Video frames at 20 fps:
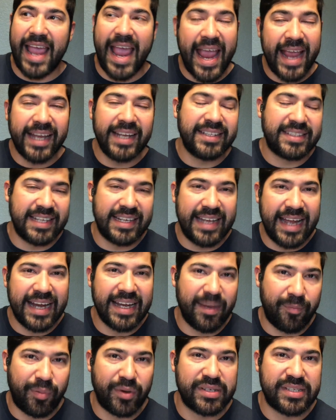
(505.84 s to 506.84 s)
80 to
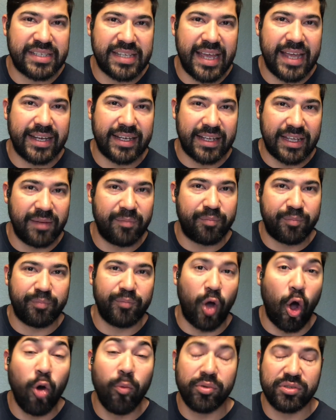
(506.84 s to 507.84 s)
90%
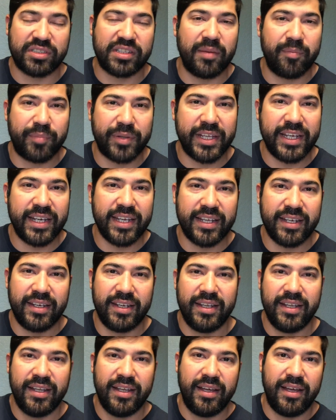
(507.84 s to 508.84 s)
almost completed
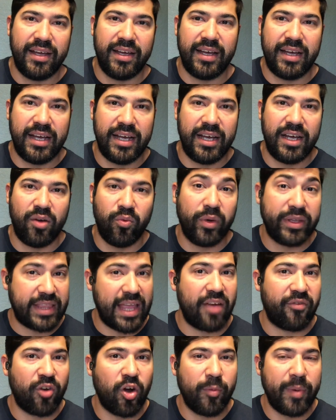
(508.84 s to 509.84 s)
with
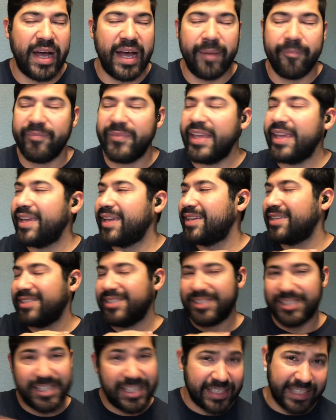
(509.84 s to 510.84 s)
that robot,
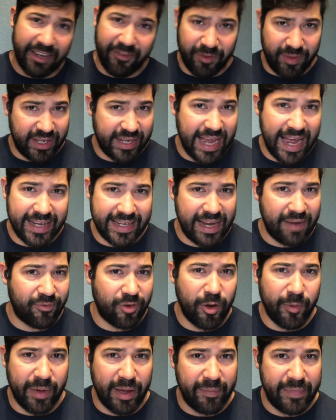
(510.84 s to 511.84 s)
just give them the goddamn
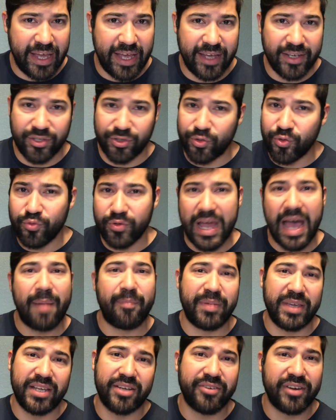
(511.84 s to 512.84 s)
robot, man. Do
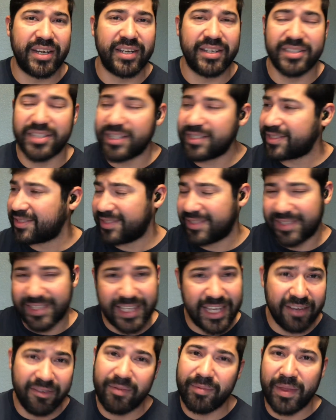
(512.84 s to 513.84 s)
not be greedy. Just
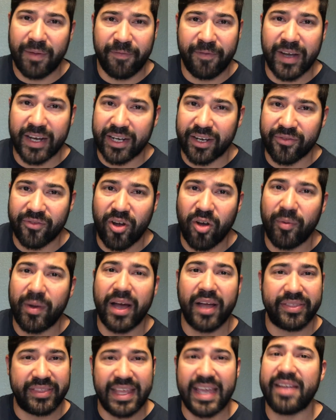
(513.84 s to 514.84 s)
give them the fucking
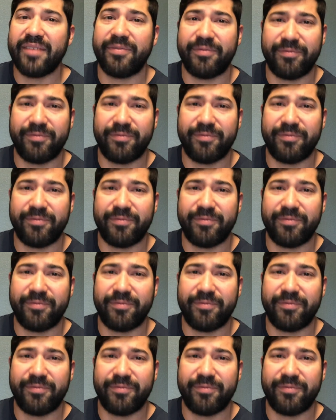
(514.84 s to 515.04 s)
robot.